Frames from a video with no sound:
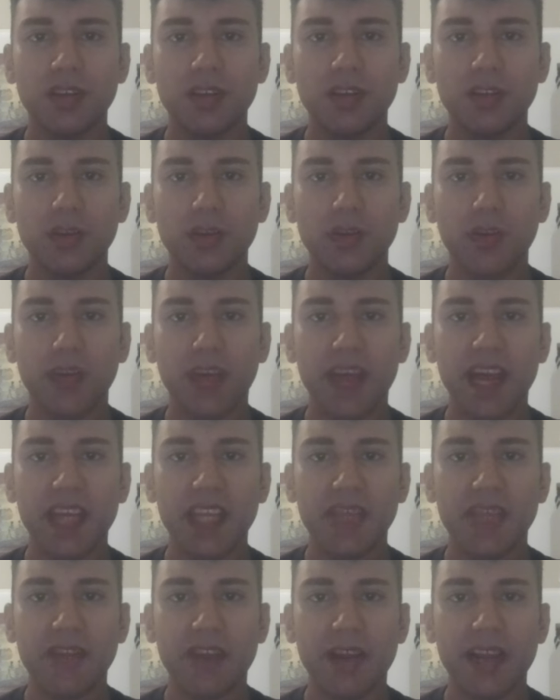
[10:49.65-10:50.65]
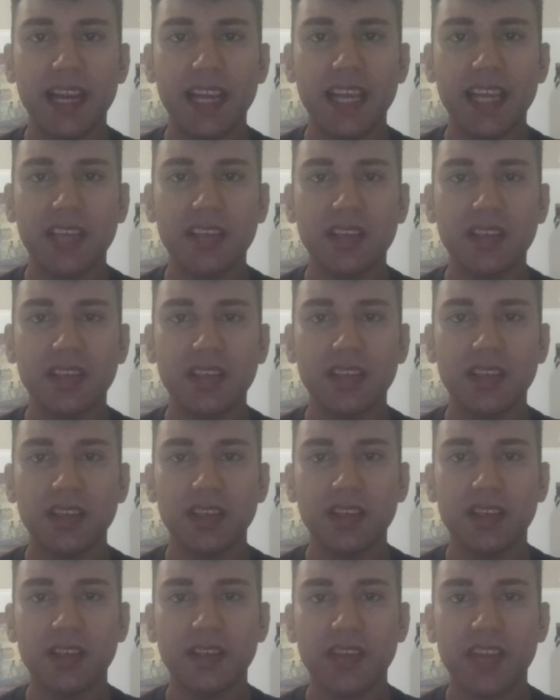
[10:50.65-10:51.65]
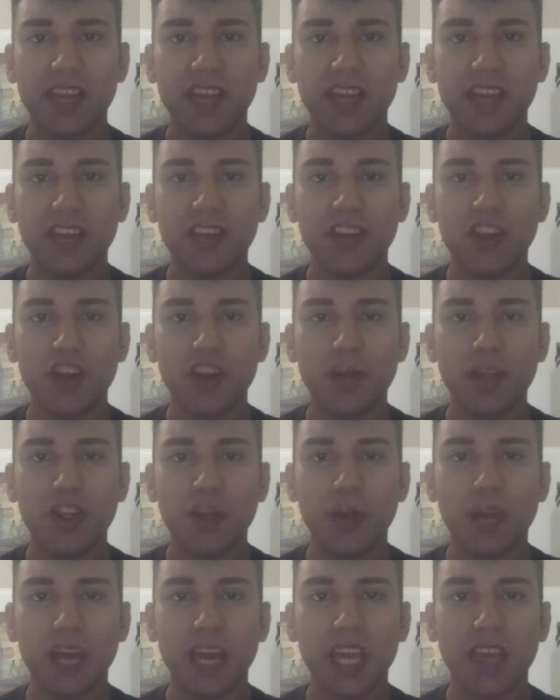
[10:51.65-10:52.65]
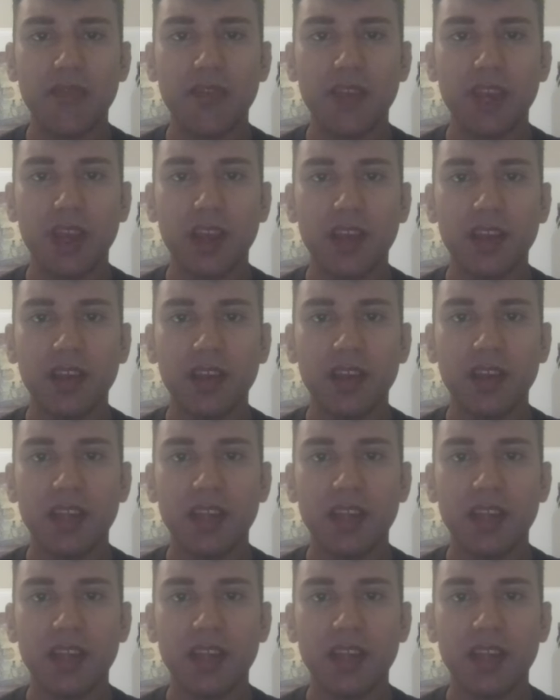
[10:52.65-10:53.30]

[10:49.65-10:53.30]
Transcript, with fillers: So that, at the very least, they can determine your behavior